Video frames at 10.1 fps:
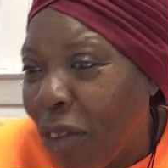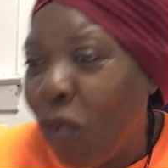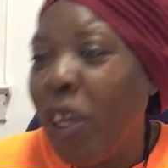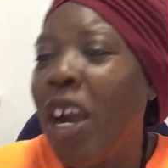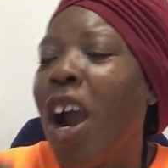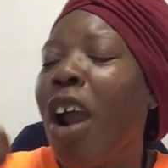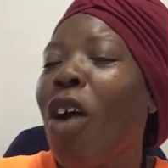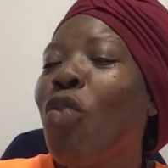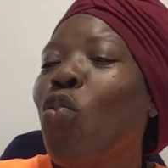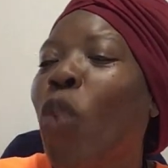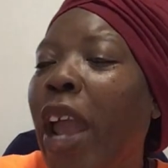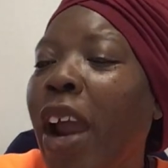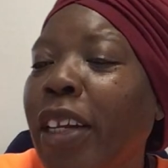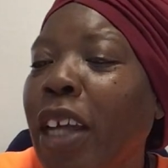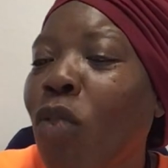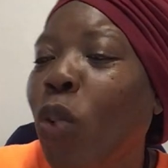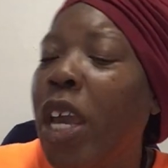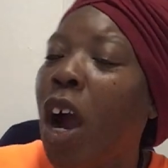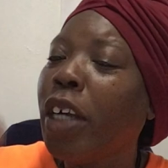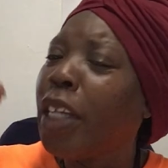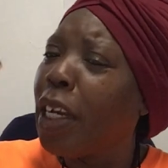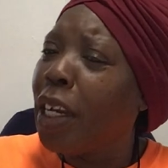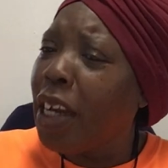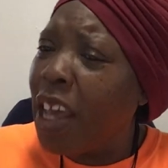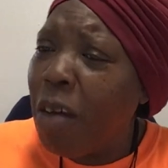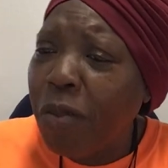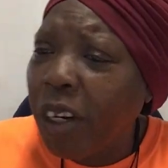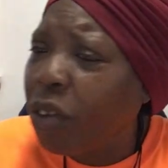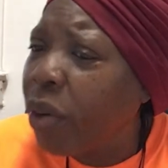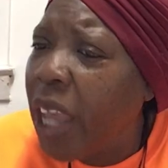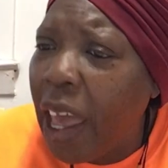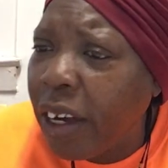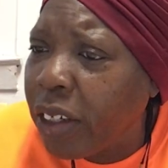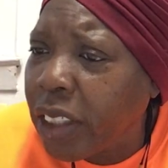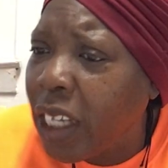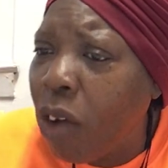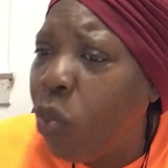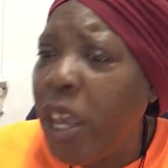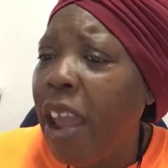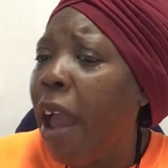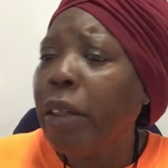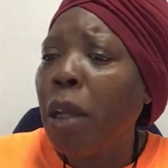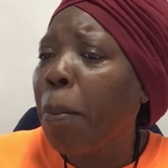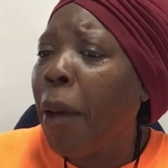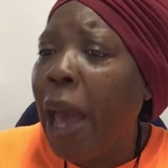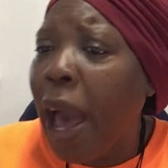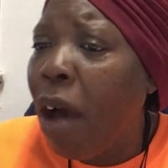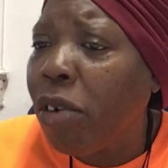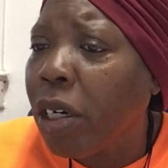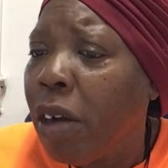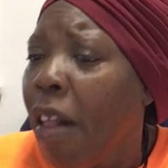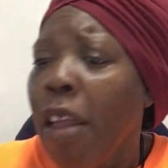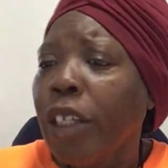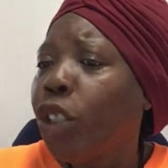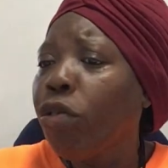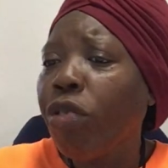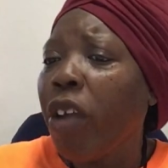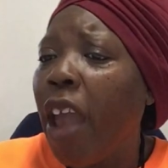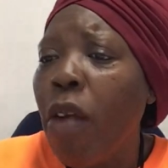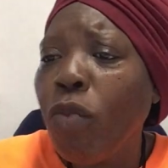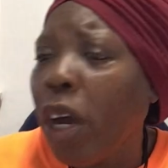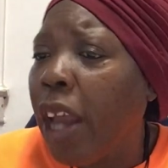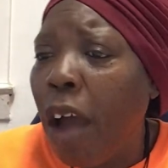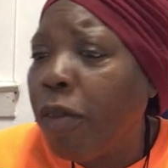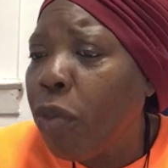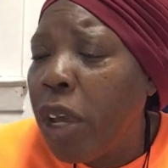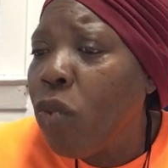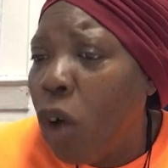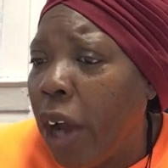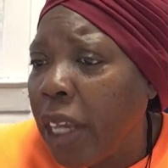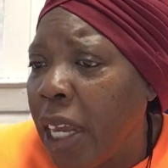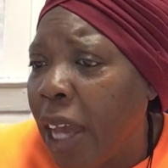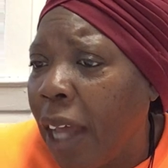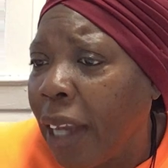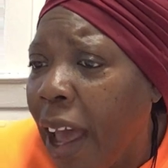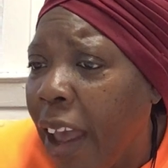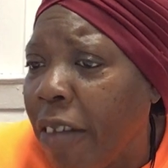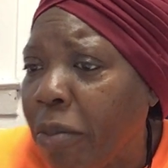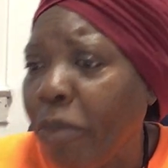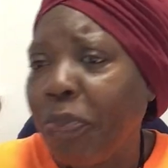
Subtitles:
we are aware that we are deliberate creators, that we have the power to create whatever we want in our life.